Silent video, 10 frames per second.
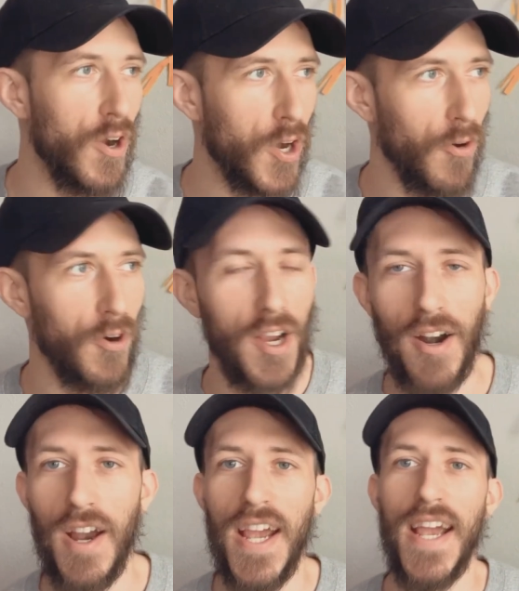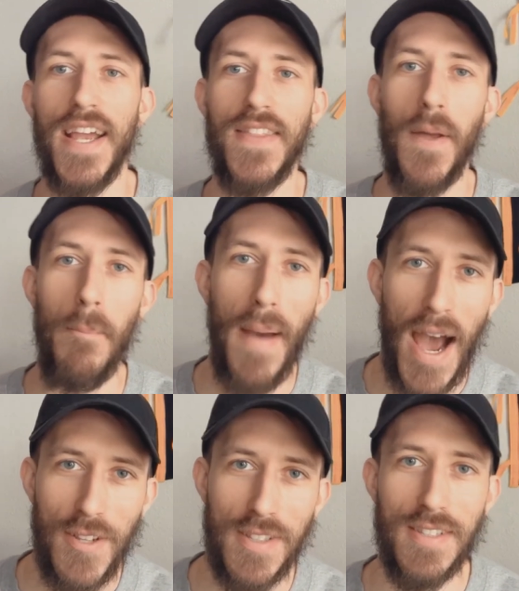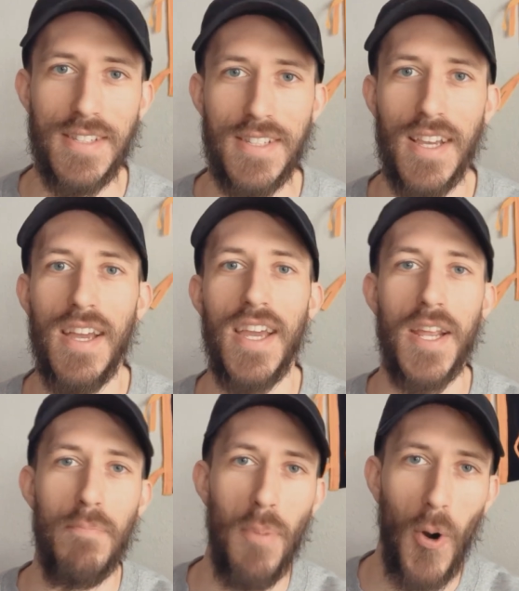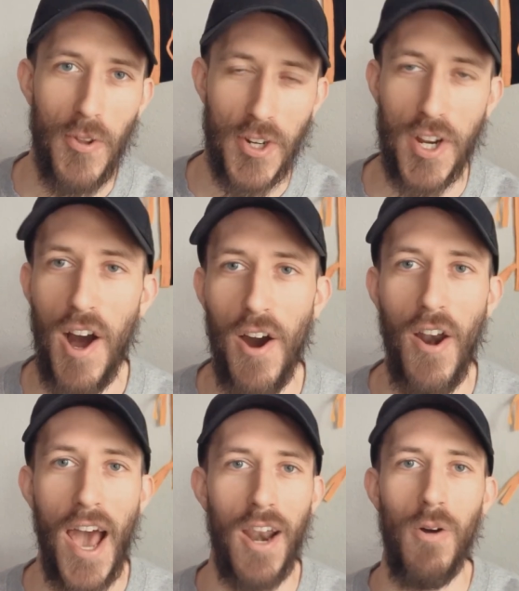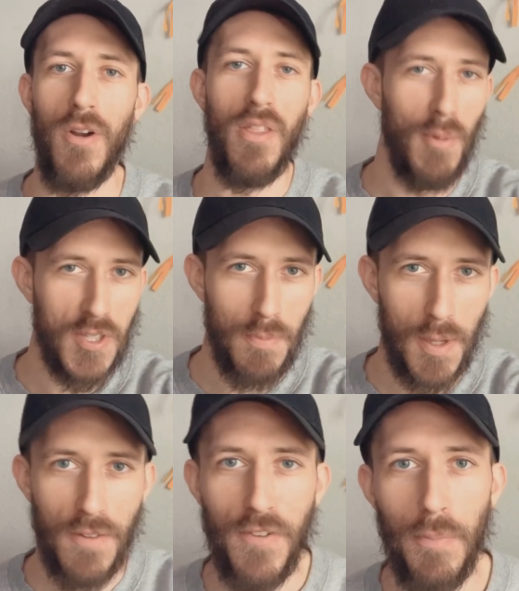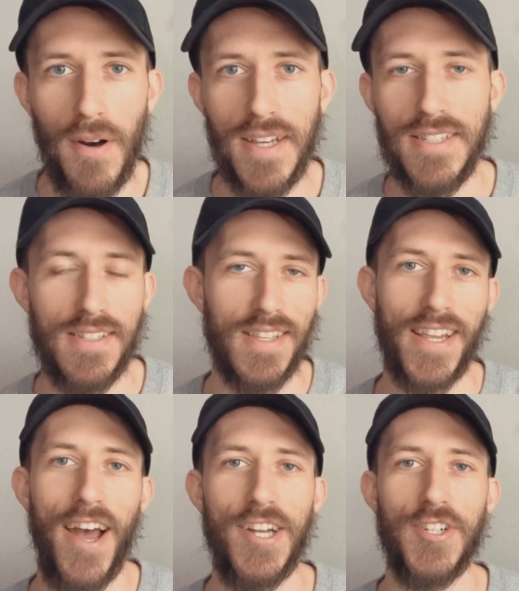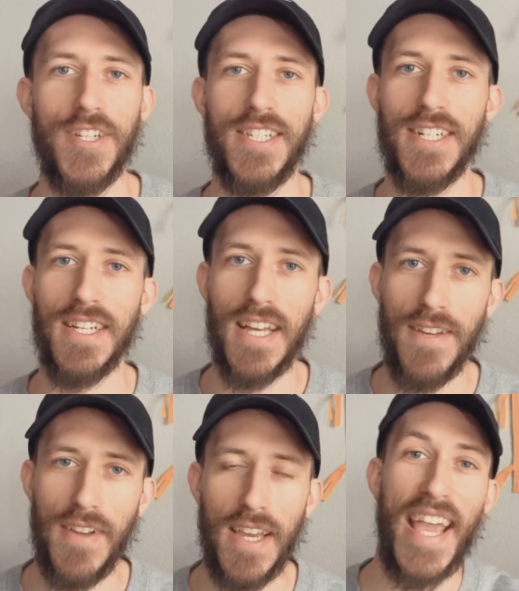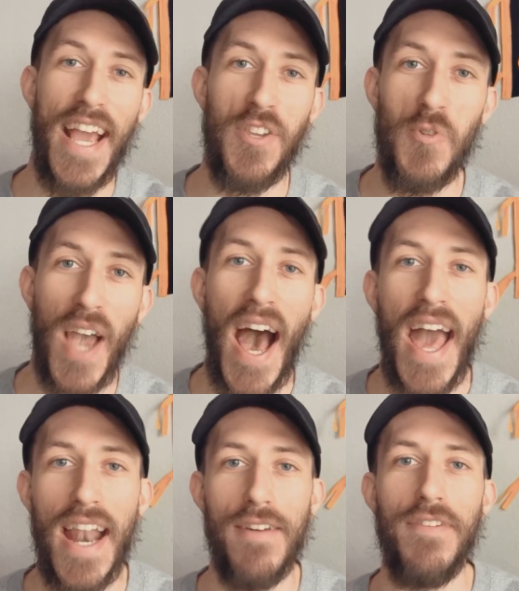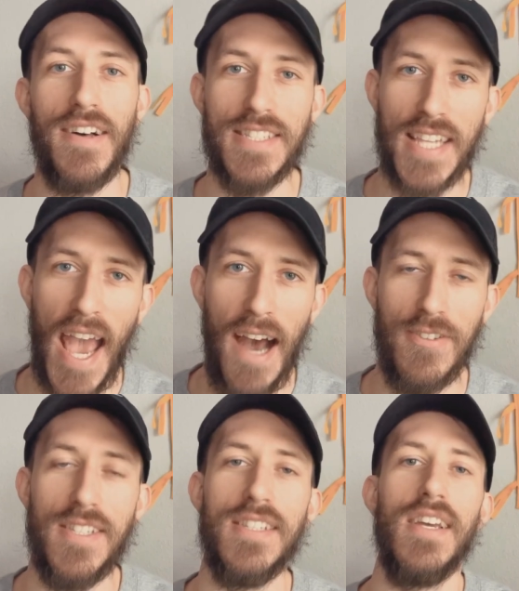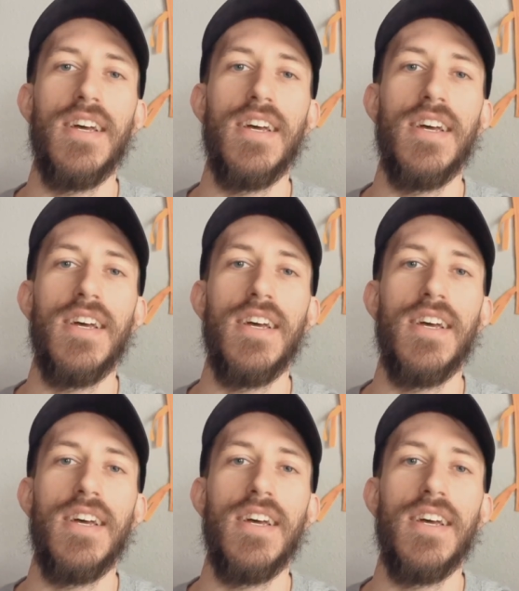career in the mountains in Boulder, Colorado, one of the most beautiful places in the country to live in. Again, you got NFL scouts,